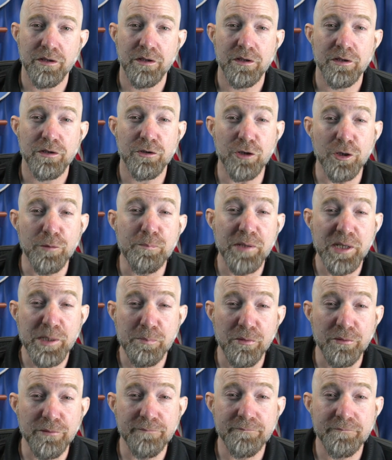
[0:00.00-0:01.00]
good
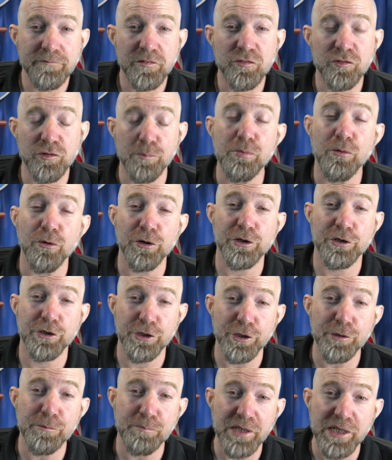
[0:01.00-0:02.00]
people support
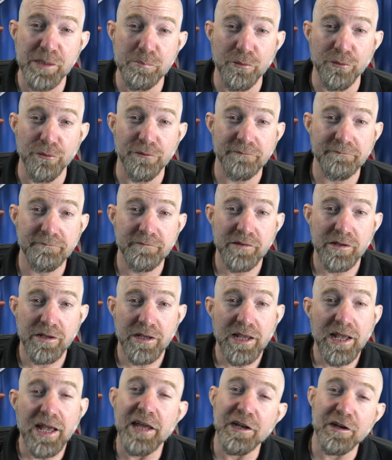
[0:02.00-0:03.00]
good people.
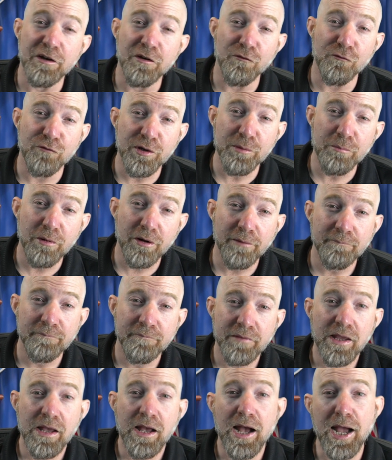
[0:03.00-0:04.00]
And in November,
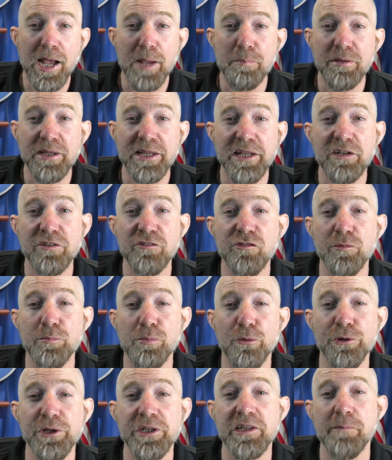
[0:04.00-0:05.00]
I plan on
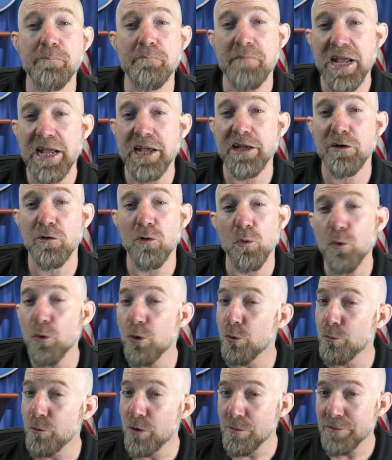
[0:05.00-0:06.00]
supporting the man or
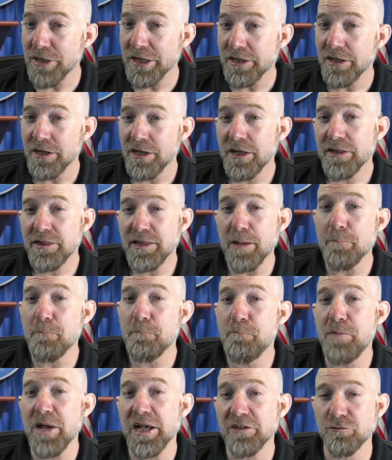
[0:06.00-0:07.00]
woman that
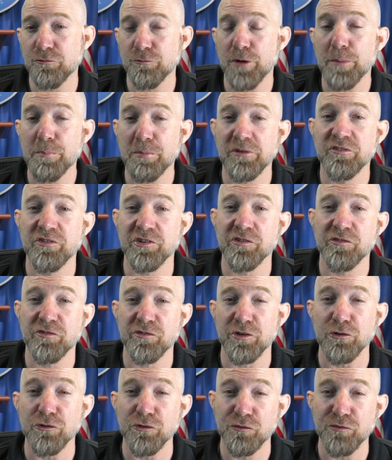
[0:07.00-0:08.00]
best represents
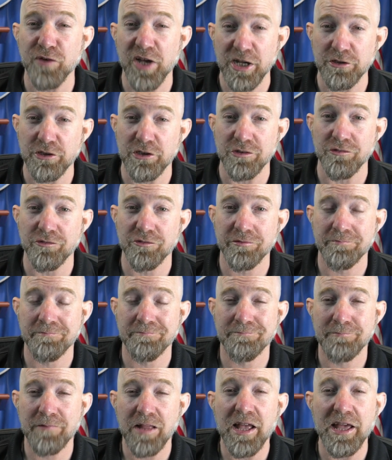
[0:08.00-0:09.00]
those values.
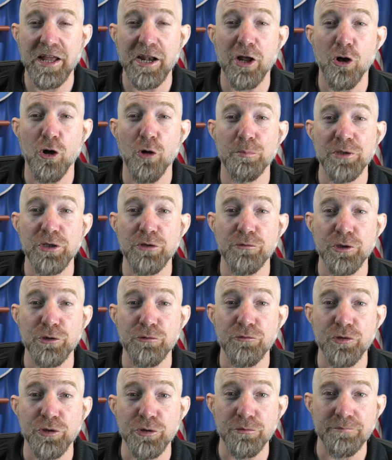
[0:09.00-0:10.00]
And I hope you do
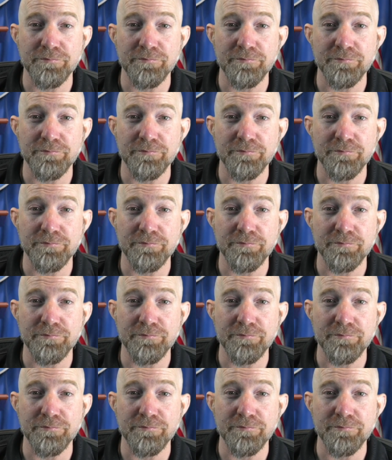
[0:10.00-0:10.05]
too.